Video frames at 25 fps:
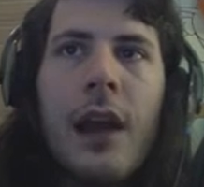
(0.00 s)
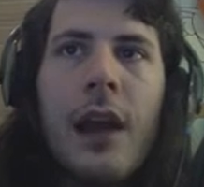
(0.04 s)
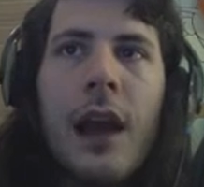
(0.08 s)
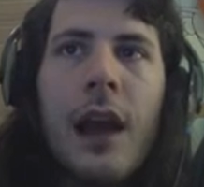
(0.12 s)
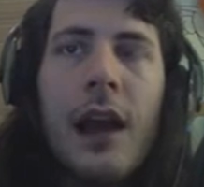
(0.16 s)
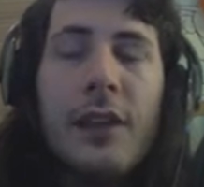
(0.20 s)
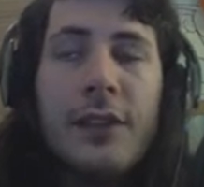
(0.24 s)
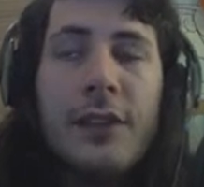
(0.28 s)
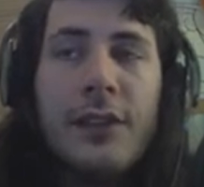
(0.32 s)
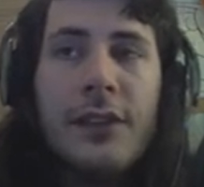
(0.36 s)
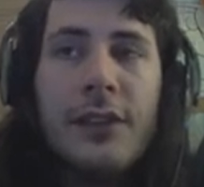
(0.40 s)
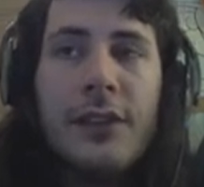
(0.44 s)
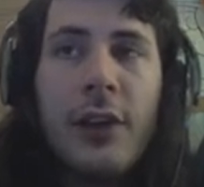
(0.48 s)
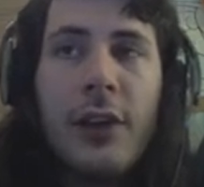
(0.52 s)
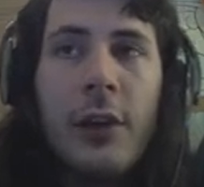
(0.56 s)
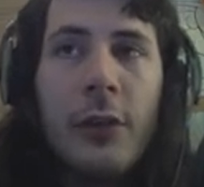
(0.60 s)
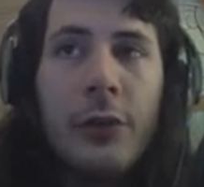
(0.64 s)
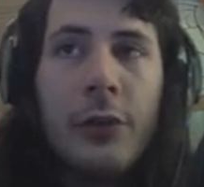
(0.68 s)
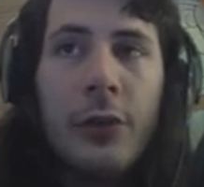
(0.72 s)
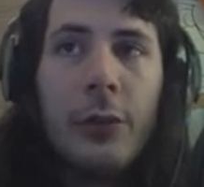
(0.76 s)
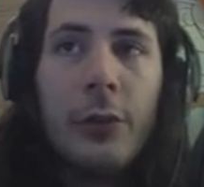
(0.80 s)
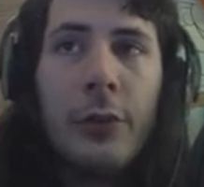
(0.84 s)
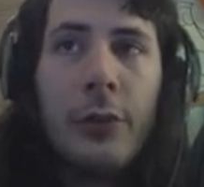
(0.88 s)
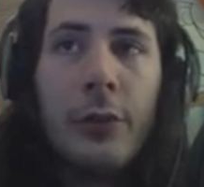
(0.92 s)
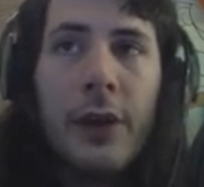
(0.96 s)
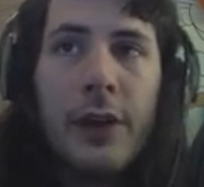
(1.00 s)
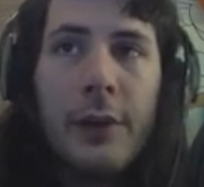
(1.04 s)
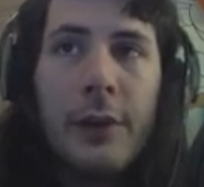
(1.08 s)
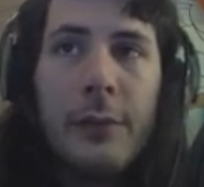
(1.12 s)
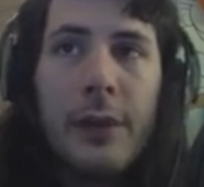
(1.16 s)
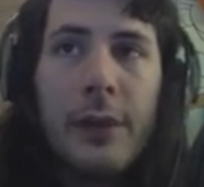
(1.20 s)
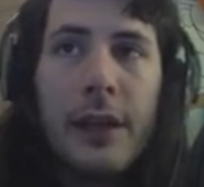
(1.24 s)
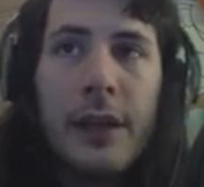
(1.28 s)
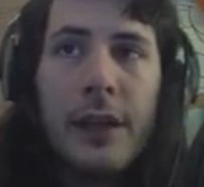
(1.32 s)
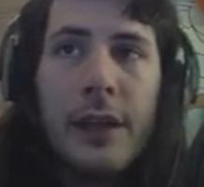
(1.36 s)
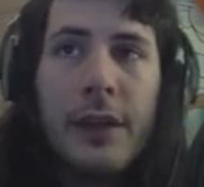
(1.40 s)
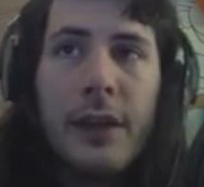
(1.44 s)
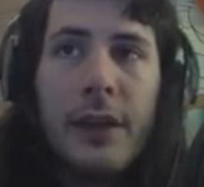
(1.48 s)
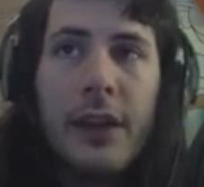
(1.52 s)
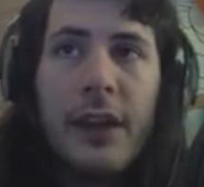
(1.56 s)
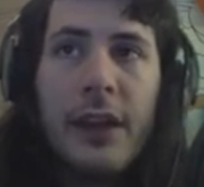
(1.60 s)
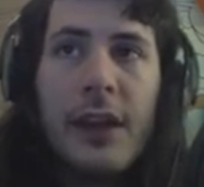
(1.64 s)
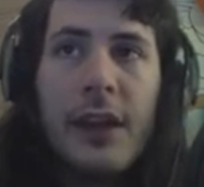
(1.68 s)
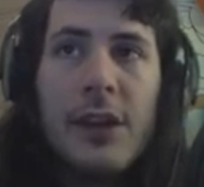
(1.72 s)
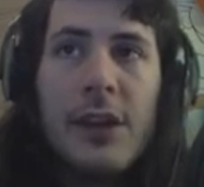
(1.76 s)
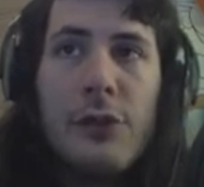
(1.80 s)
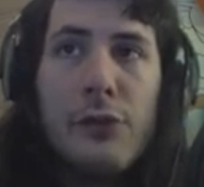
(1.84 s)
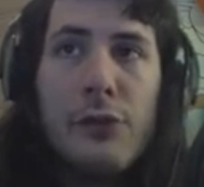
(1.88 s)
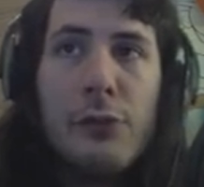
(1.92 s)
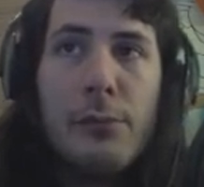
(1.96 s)
I just also recommend
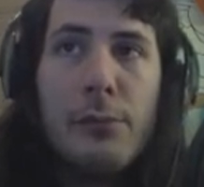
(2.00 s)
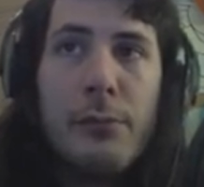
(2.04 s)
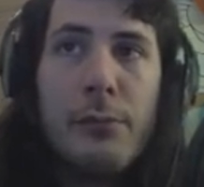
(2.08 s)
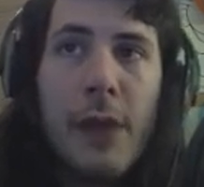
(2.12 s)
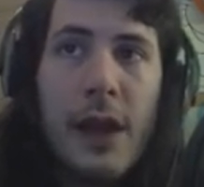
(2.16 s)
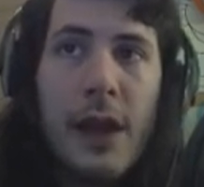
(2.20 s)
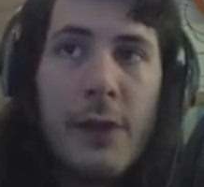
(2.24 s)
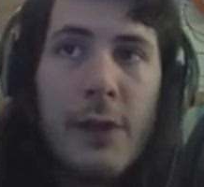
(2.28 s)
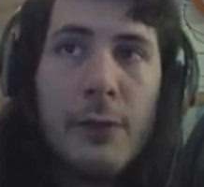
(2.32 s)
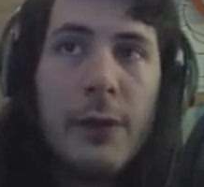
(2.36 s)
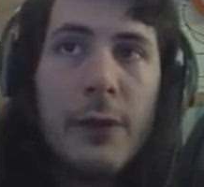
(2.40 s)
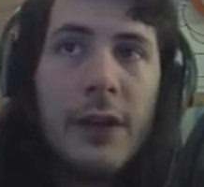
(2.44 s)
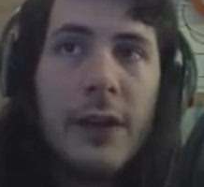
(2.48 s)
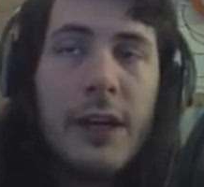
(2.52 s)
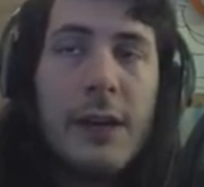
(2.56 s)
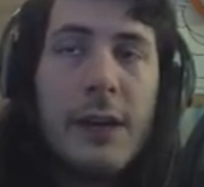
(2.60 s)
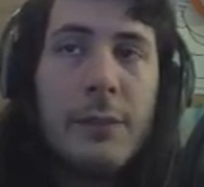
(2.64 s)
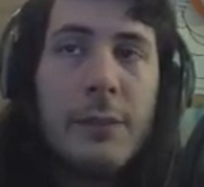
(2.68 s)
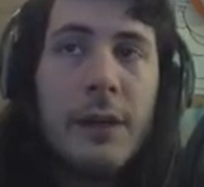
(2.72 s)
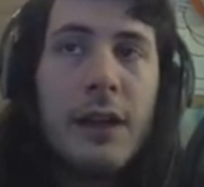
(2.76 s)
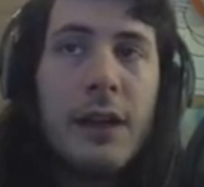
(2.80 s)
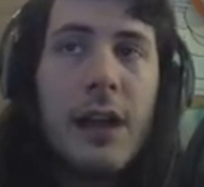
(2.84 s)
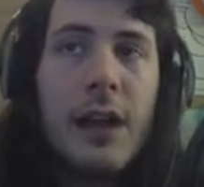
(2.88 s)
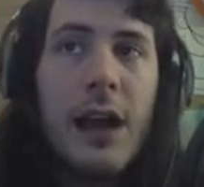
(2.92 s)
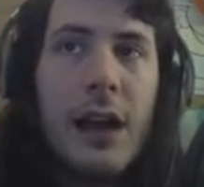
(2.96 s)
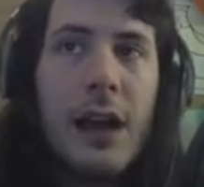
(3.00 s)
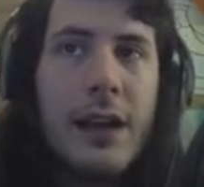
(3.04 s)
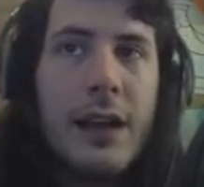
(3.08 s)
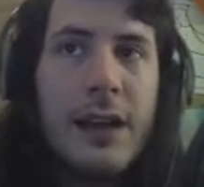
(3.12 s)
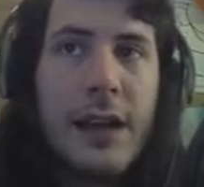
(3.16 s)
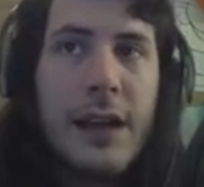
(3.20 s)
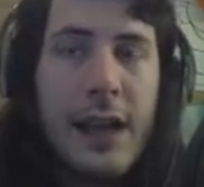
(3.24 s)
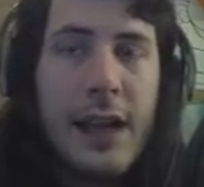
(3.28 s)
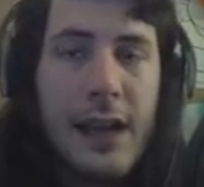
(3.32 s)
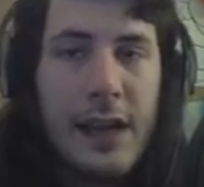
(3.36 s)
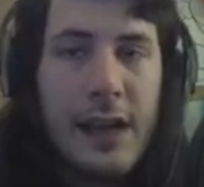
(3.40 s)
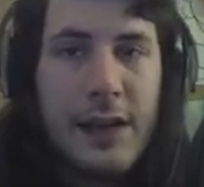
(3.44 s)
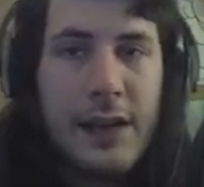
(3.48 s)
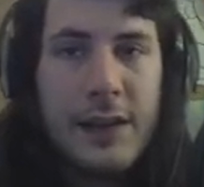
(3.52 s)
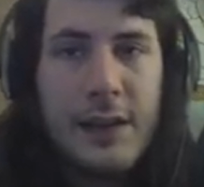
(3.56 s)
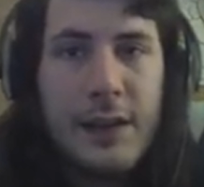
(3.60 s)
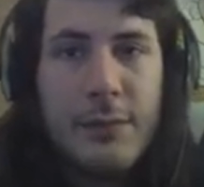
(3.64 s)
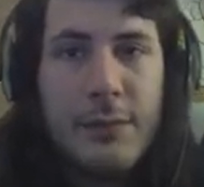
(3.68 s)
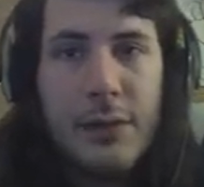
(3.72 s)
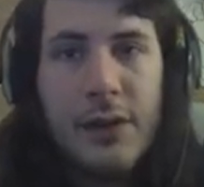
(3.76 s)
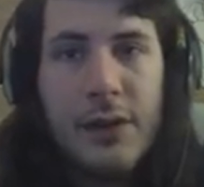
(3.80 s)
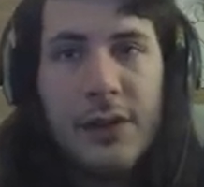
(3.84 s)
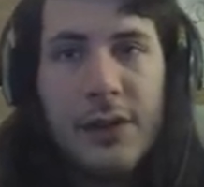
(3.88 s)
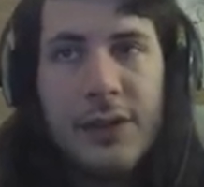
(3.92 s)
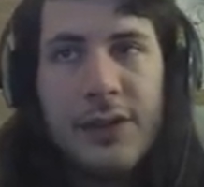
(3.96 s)
that you may want to keep a guide handy
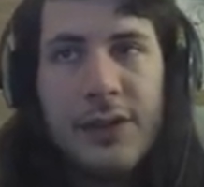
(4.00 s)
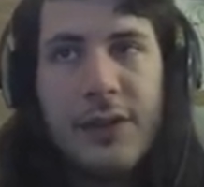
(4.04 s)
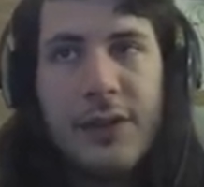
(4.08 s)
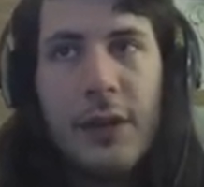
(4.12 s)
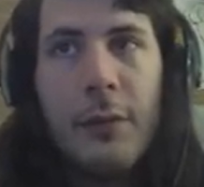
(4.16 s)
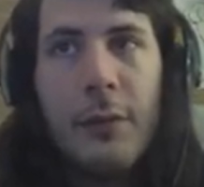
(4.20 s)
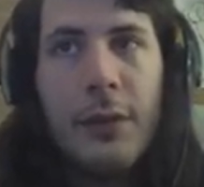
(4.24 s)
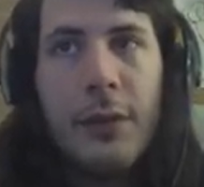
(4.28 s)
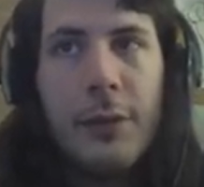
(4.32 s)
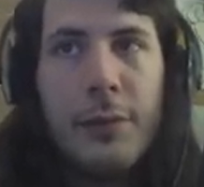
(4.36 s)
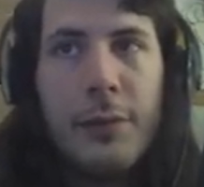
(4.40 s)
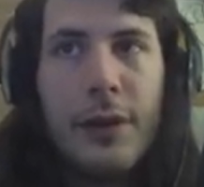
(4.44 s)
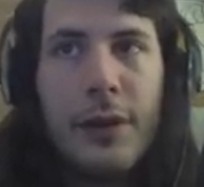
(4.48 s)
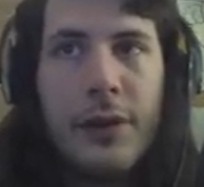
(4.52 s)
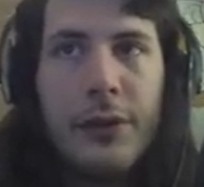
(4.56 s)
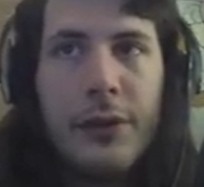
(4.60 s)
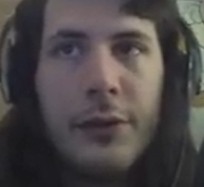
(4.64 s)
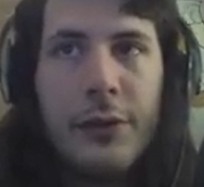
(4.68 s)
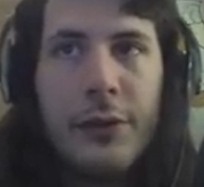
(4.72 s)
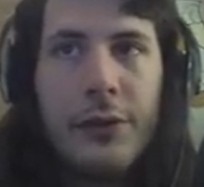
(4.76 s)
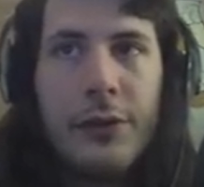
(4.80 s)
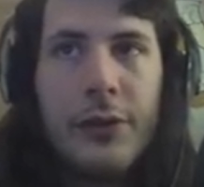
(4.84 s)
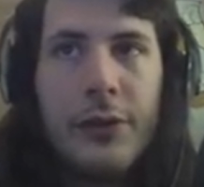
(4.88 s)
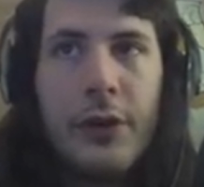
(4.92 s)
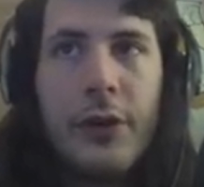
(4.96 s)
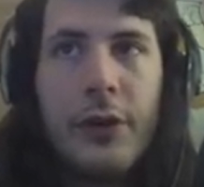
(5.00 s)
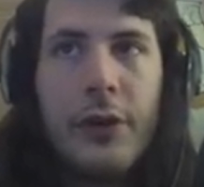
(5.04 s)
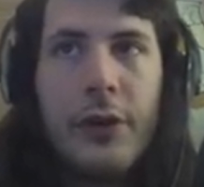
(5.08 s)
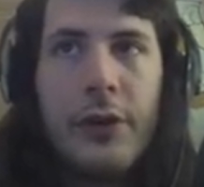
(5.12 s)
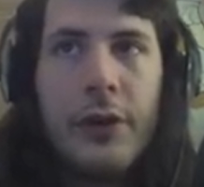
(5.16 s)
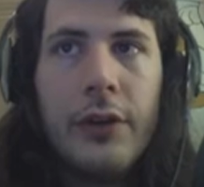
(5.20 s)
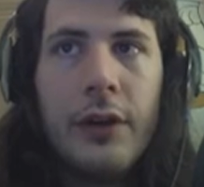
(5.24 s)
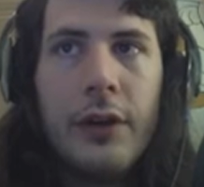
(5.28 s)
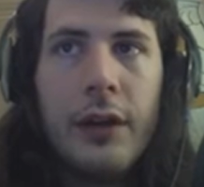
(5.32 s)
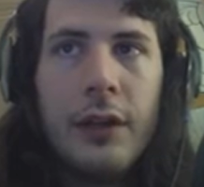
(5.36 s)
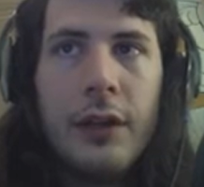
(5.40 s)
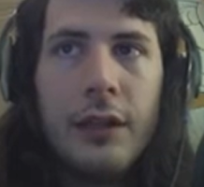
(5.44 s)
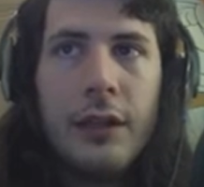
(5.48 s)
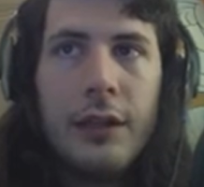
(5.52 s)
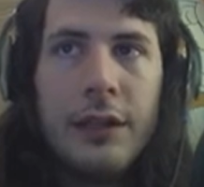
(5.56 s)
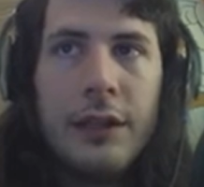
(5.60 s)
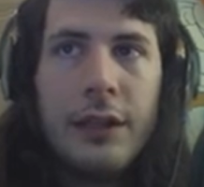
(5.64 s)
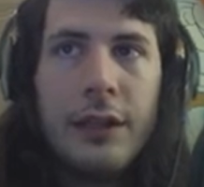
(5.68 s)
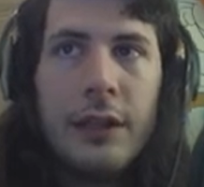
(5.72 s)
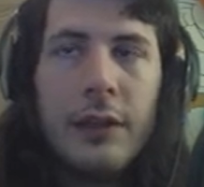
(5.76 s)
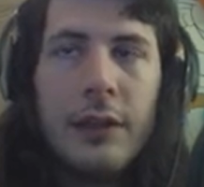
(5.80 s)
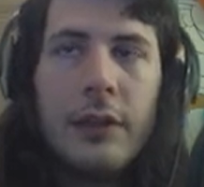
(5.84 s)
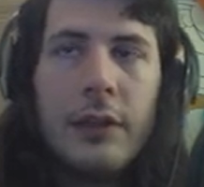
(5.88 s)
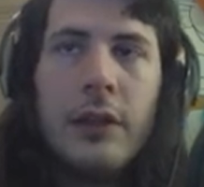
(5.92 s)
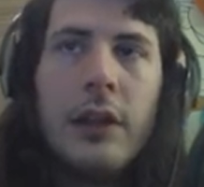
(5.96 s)
because some of the puzzles are a
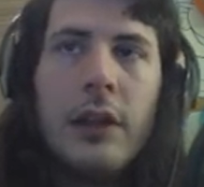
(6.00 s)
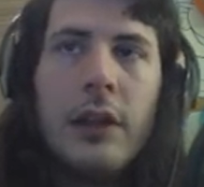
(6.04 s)
little